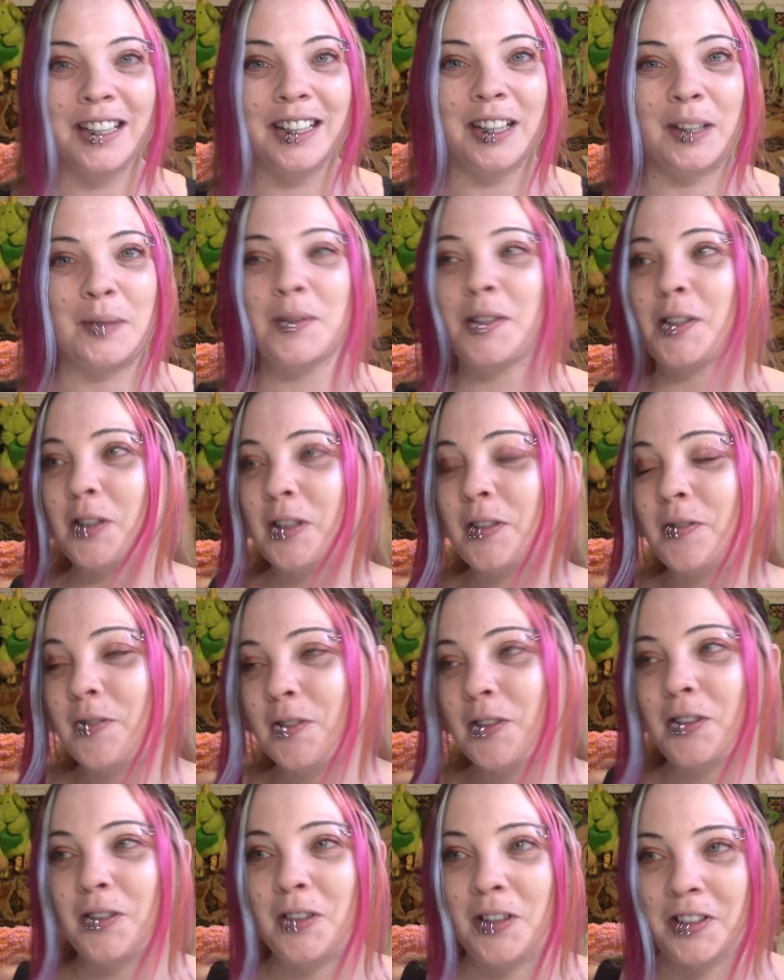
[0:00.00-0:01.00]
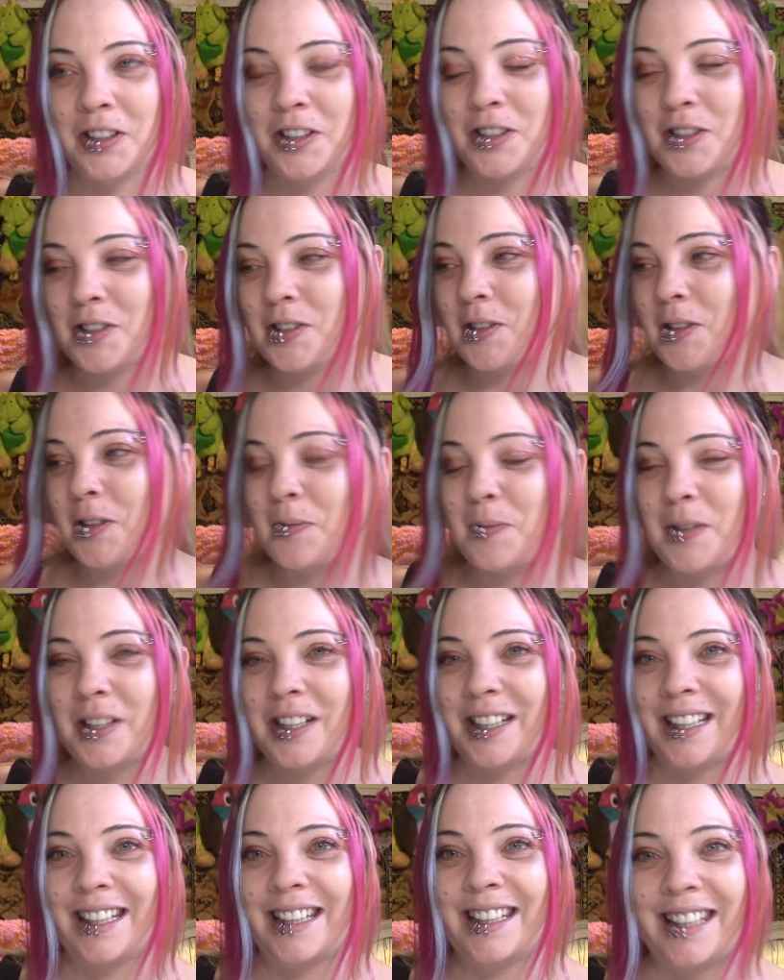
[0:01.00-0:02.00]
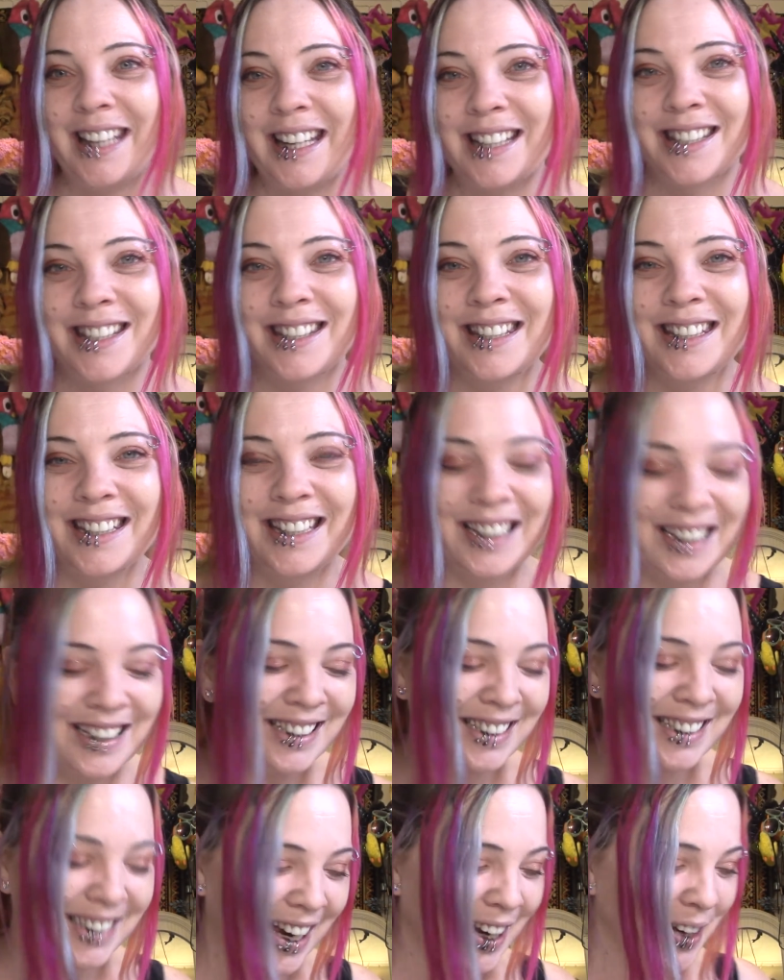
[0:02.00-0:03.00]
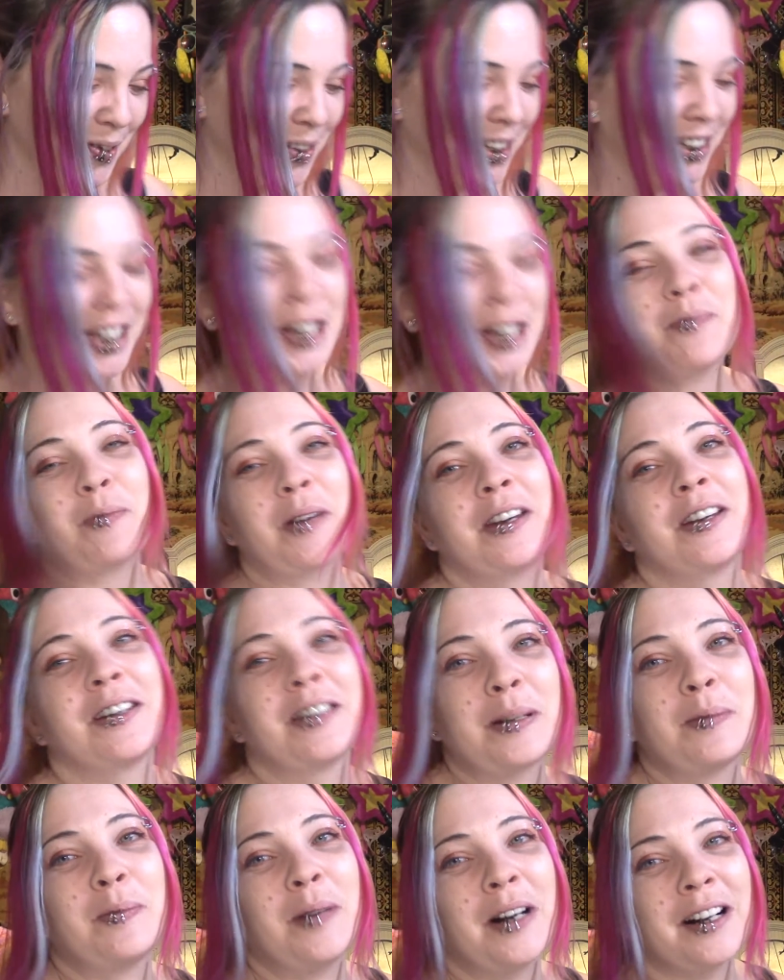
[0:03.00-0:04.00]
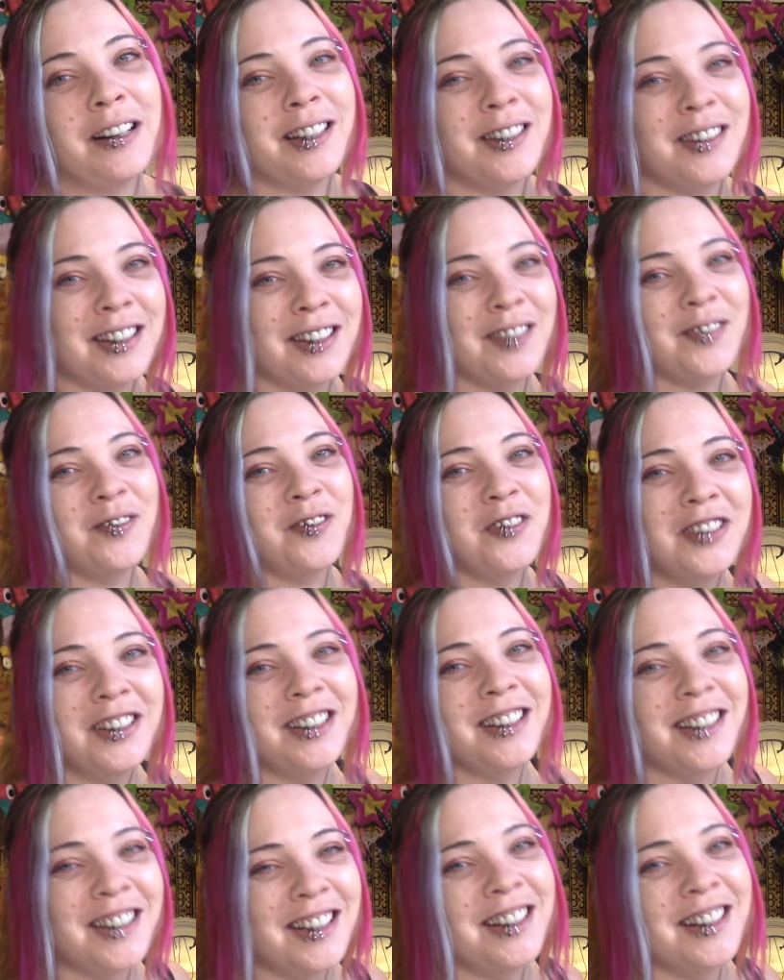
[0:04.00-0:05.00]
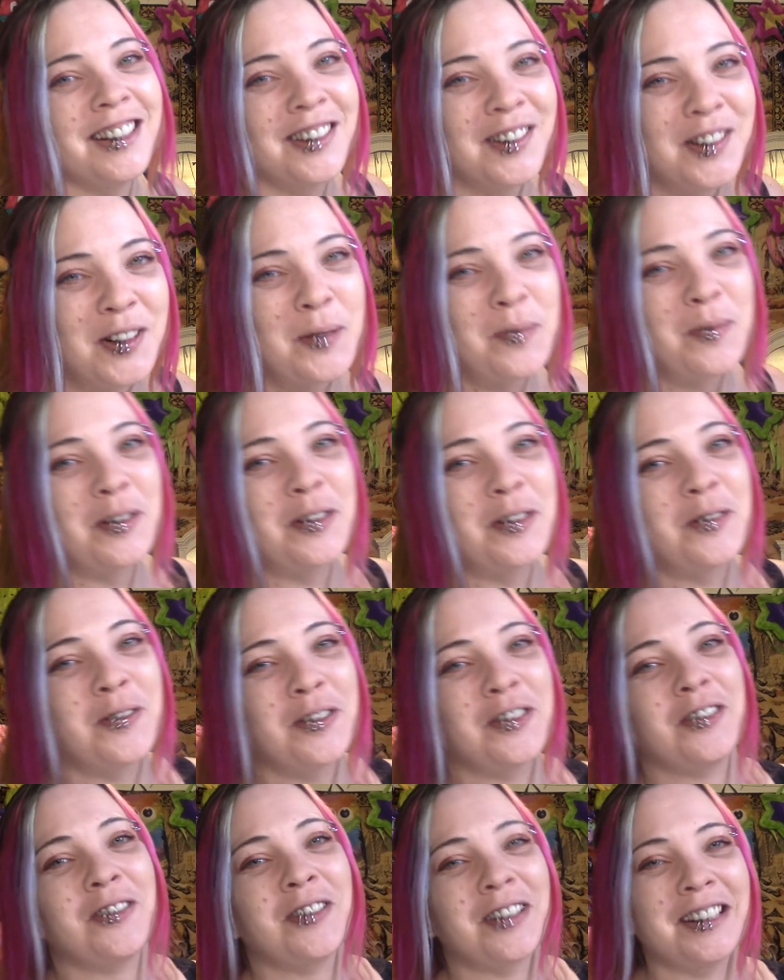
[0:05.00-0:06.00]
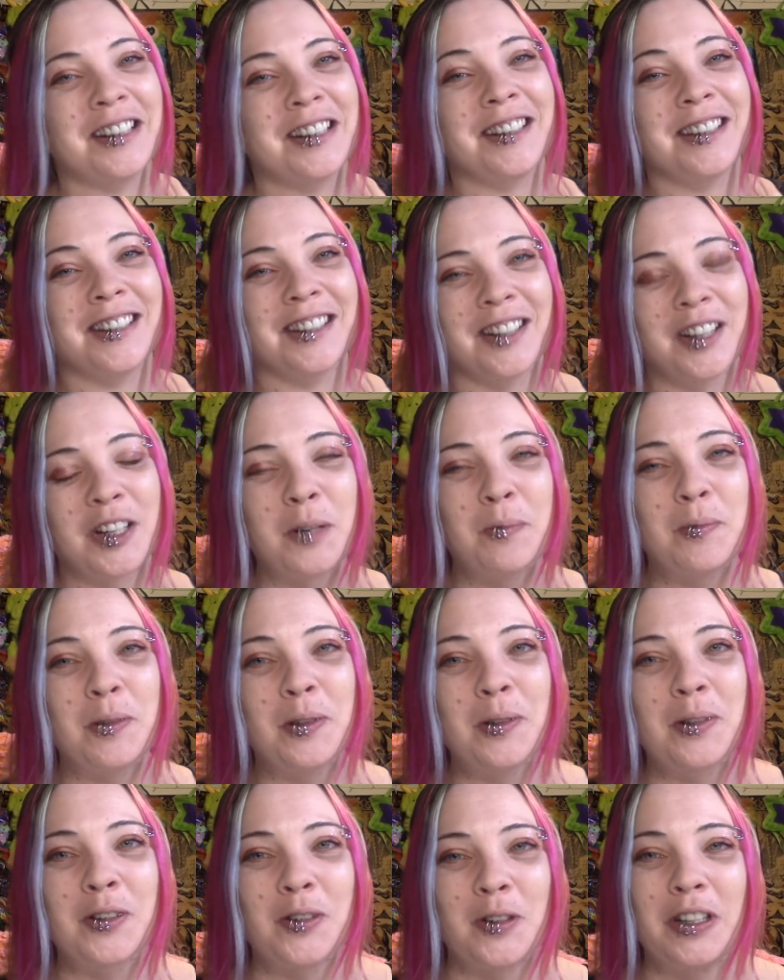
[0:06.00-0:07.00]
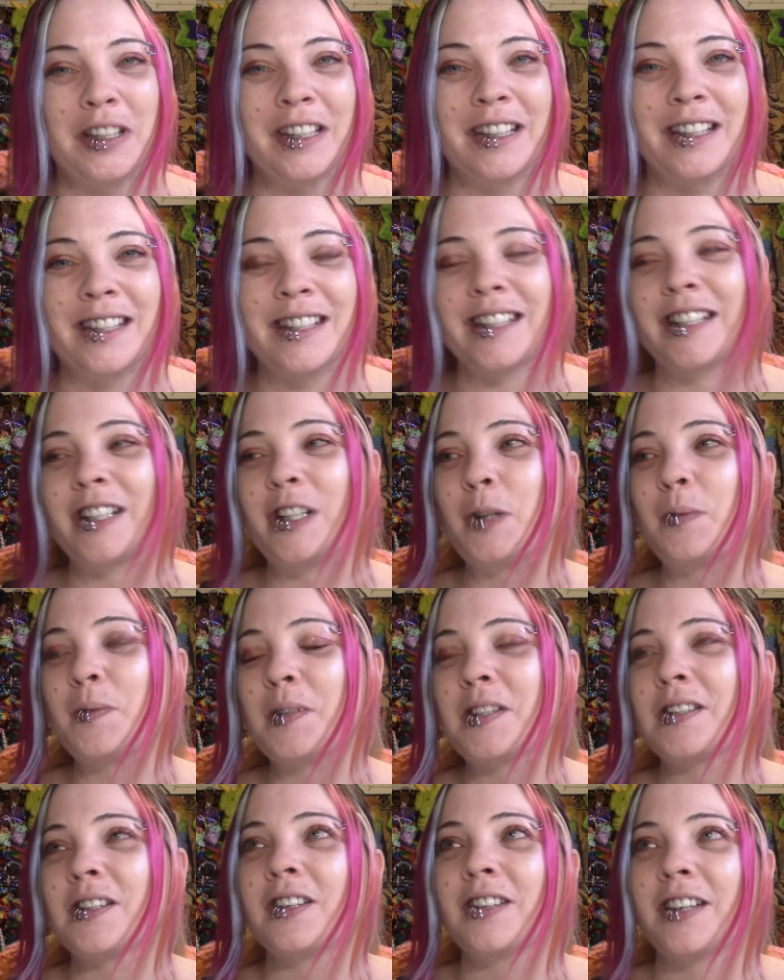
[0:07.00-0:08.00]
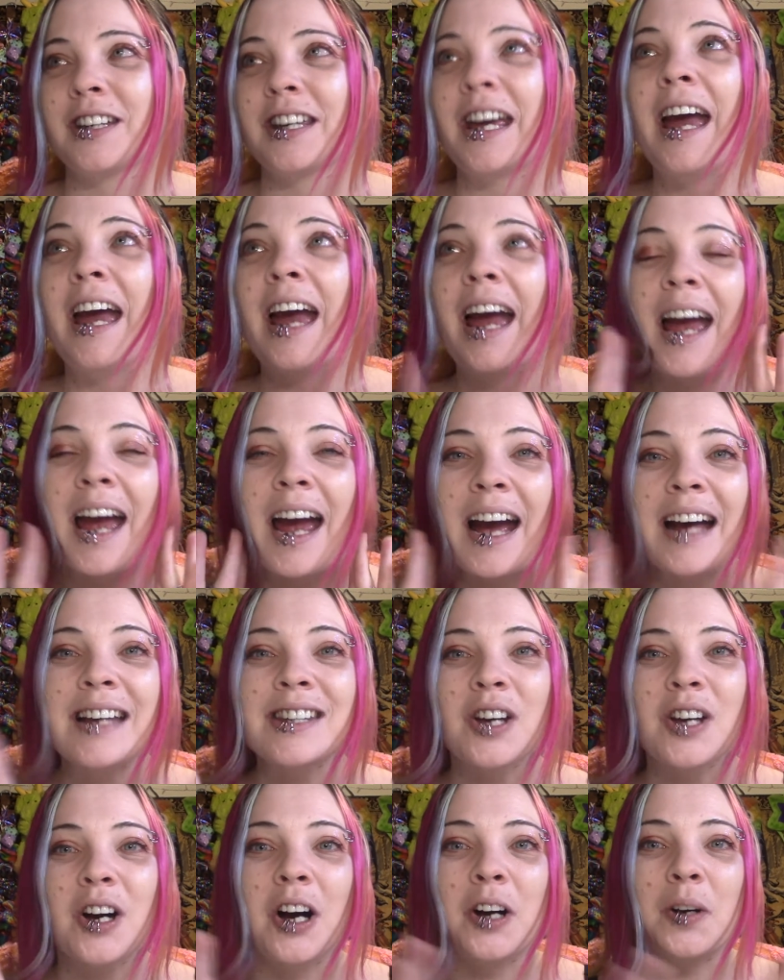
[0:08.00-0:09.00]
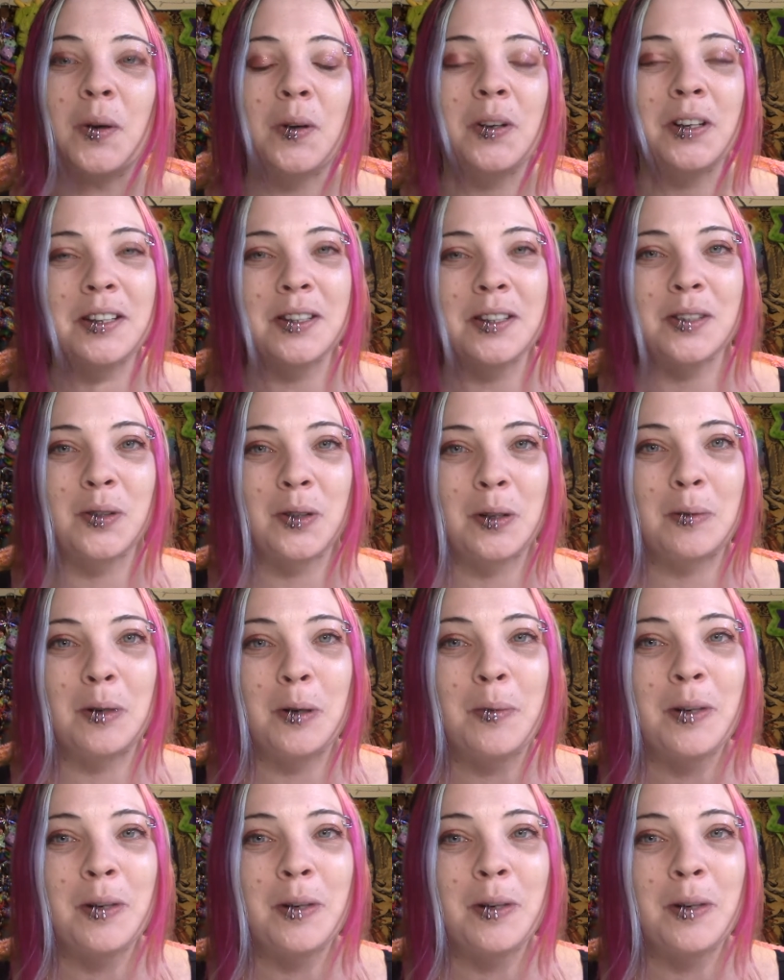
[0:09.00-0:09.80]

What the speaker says: I'm sorry for the long intro, but like, yes, I keep hitting the box because I'm really excited to open it with you guys, and I hope you enjoy this, and I hope it's not like as awkward as normal.